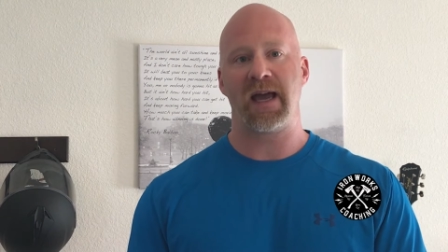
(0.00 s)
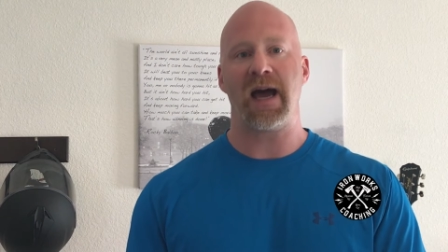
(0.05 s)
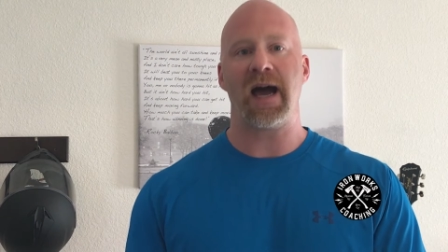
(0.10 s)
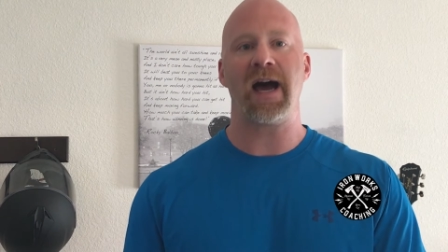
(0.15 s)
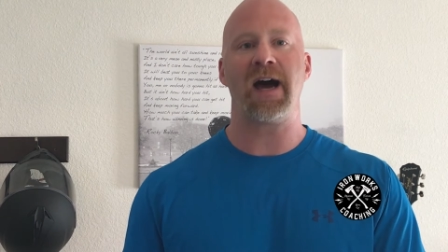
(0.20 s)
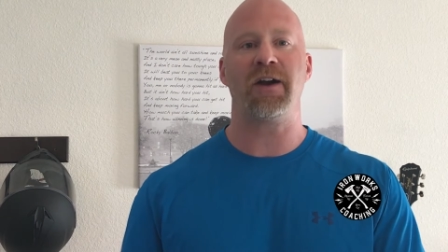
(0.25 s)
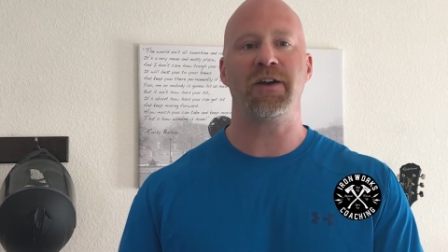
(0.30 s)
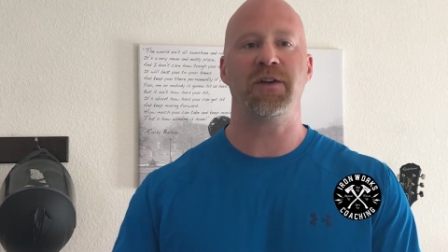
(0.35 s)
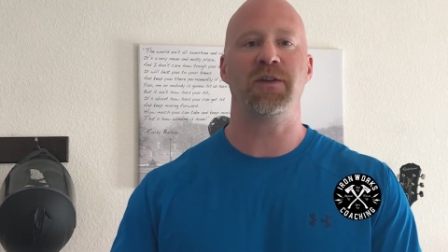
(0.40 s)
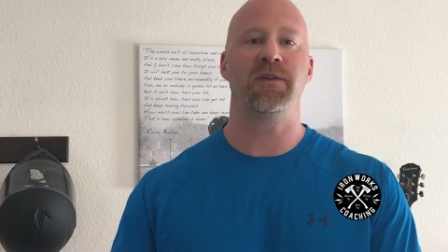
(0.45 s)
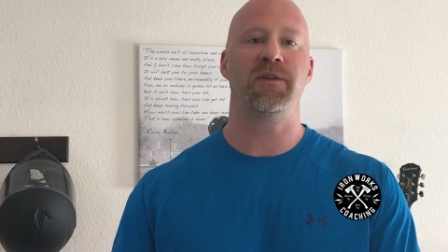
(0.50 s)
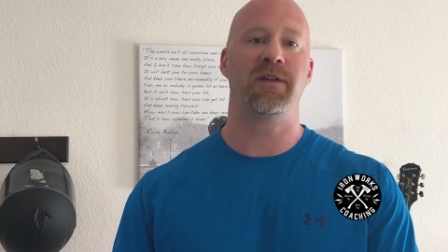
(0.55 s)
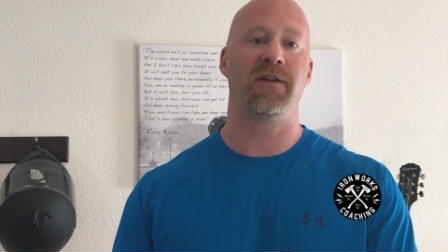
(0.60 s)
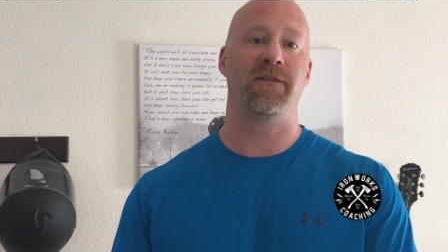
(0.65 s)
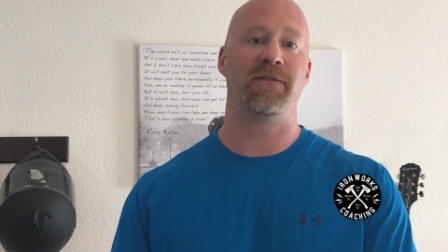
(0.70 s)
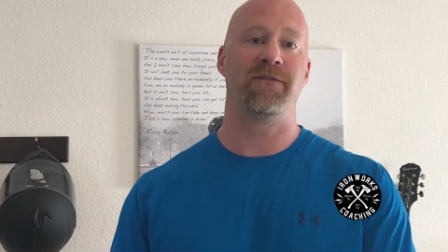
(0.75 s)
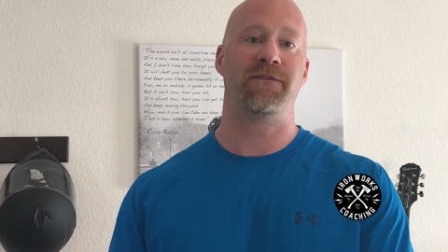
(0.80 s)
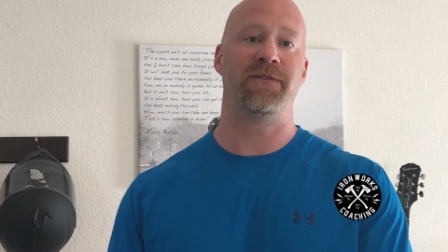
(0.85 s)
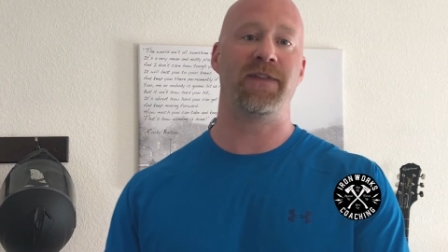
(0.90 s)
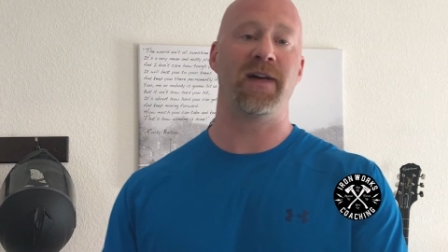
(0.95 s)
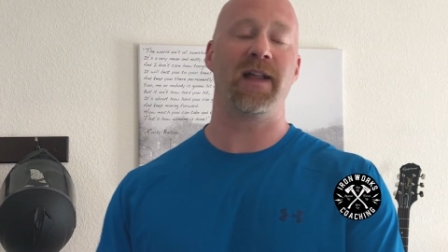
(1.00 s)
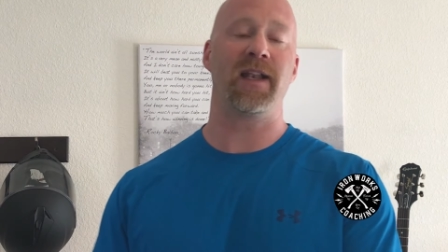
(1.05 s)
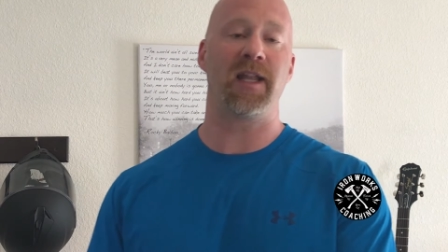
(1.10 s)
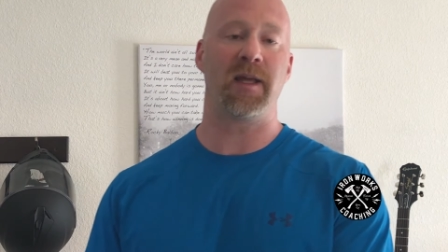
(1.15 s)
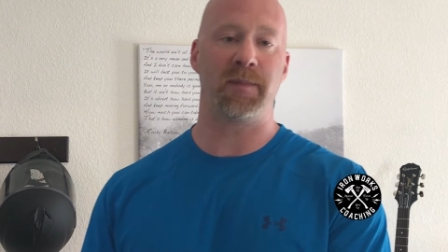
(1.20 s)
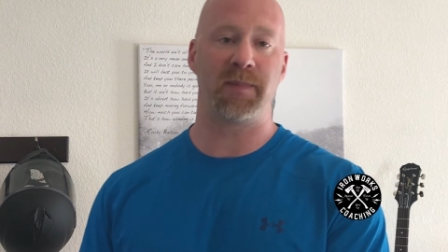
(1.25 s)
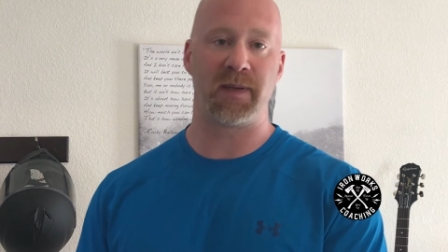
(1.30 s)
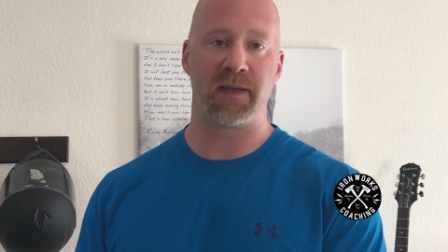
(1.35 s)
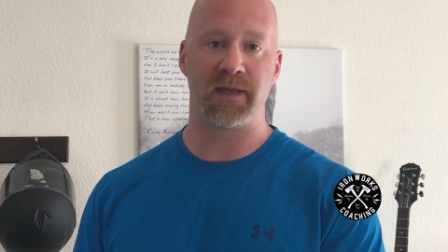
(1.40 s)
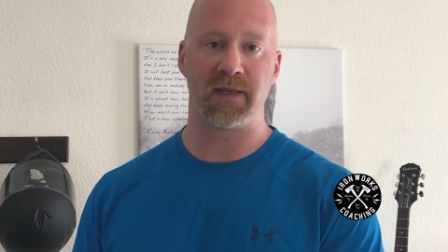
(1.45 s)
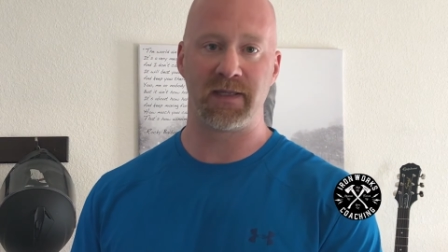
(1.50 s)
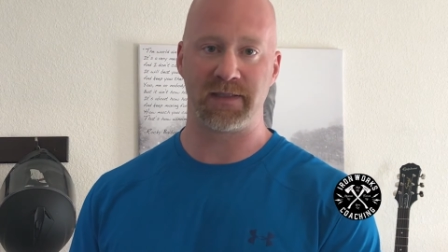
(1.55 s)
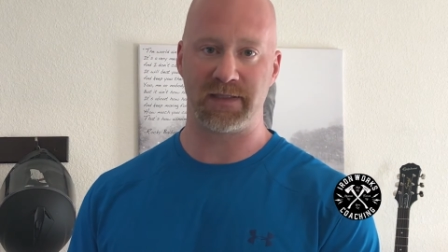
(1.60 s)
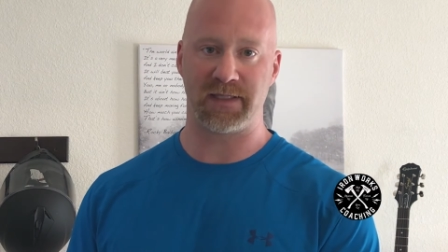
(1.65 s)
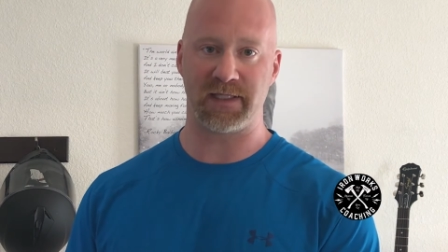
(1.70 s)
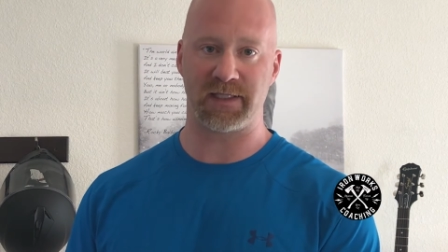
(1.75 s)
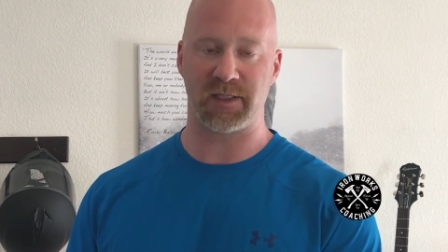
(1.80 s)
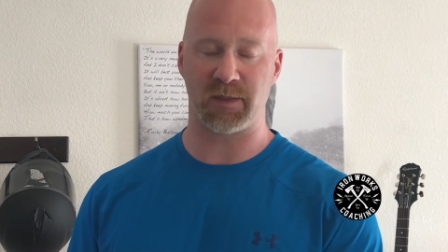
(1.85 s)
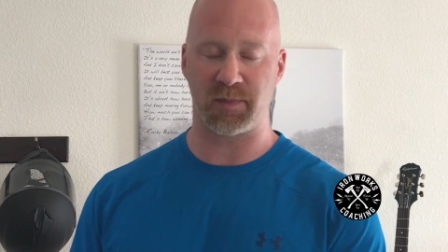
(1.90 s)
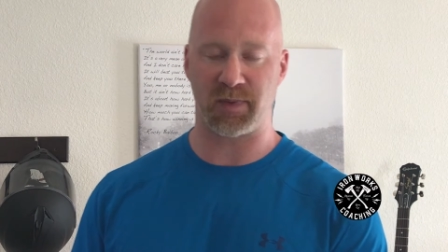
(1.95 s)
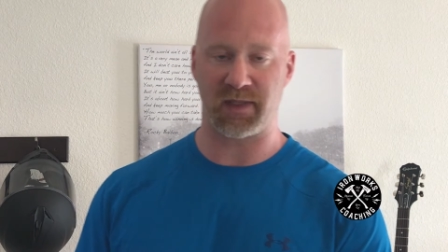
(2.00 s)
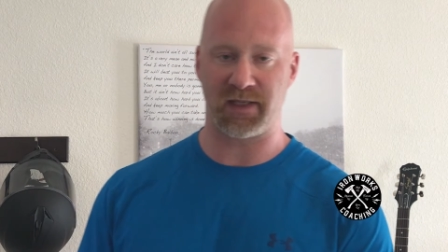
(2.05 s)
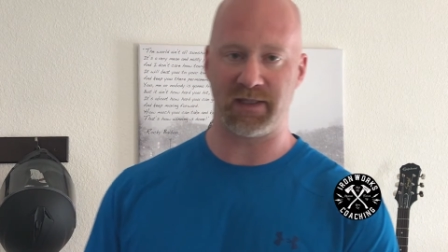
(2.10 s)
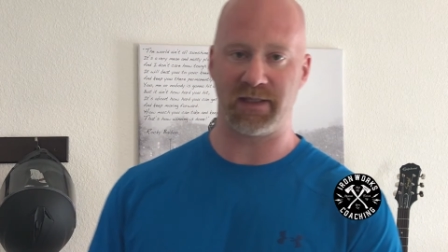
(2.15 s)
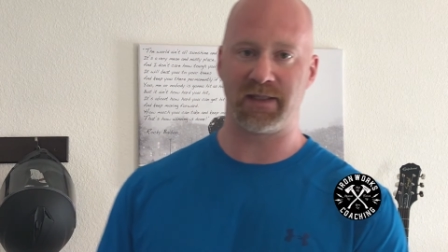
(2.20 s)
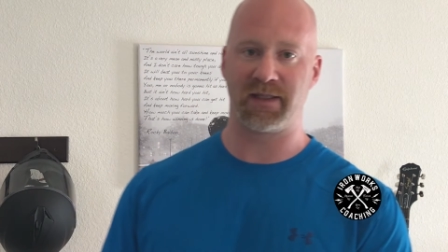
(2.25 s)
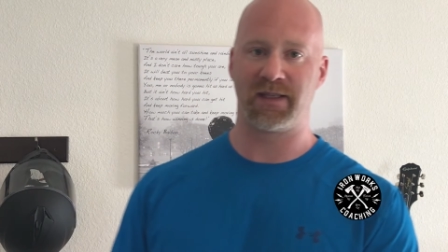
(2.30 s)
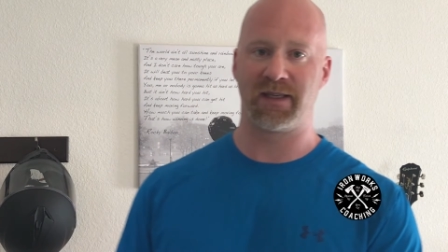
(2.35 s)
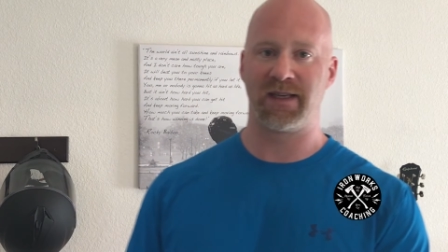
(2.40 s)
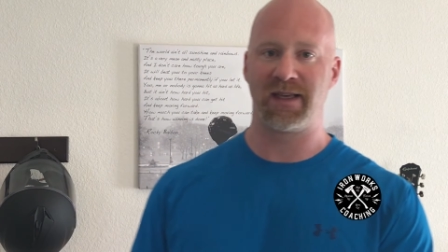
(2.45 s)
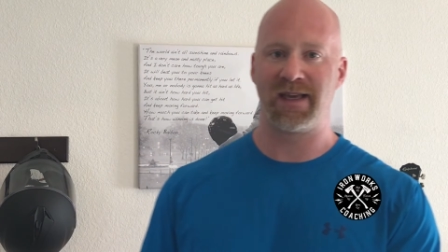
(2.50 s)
how do you develop discipline?